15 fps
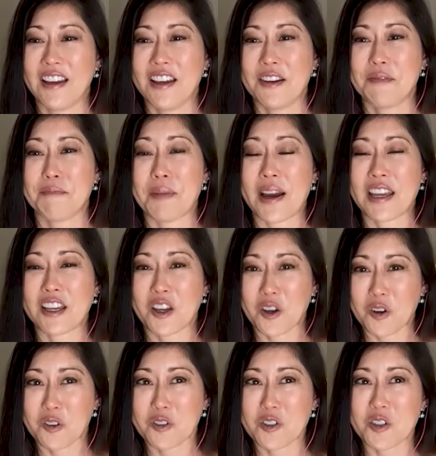My
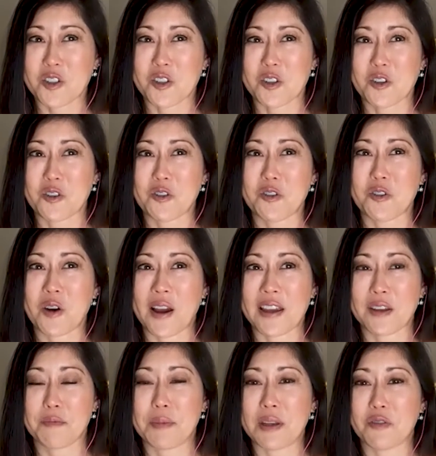coach, who I
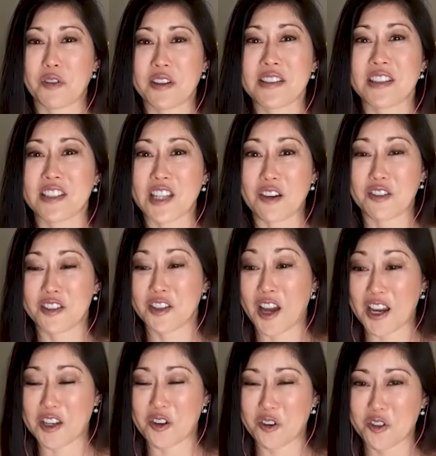had been with since I was
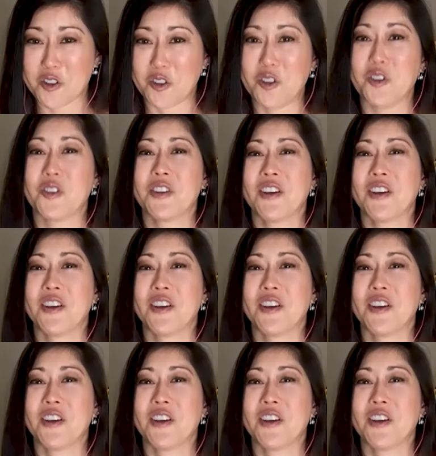9 years old,